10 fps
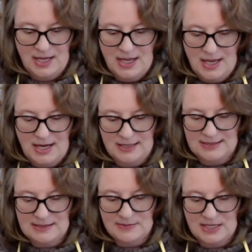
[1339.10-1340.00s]
And
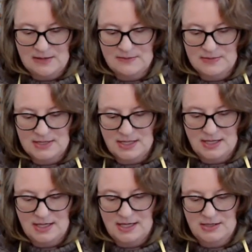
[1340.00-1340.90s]
sometimes
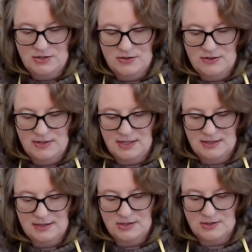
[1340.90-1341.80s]
I do
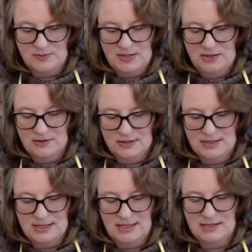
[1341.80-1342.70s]
things just because
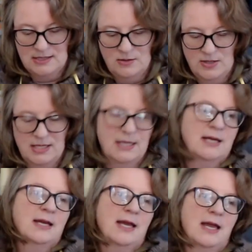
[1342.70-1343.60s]
it's
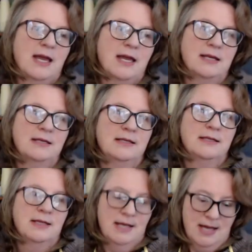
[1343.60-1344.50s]
quicker and
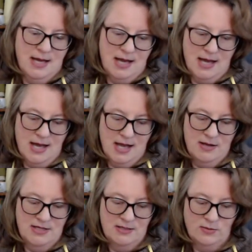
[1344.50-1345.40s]
I
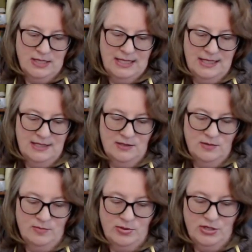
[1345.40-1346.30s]
just want to get into a
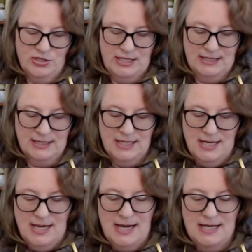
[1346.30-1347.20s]
project.
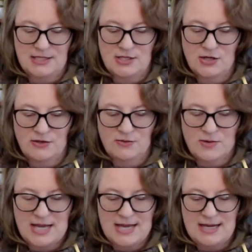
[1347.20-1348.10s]
It's not the
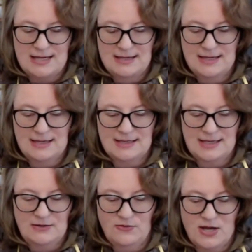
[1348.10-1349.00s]
way that
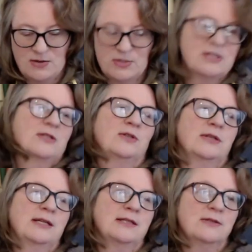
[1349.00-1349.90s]
if I was
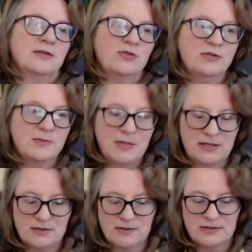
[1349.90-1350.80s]
talking to a new
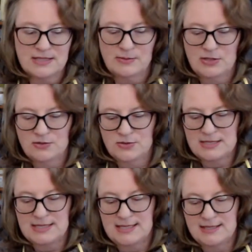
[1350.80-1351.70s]
spinner or someone who was
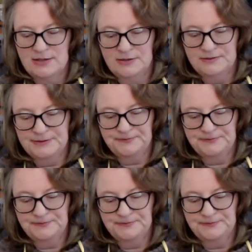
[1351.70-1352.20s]
starting off,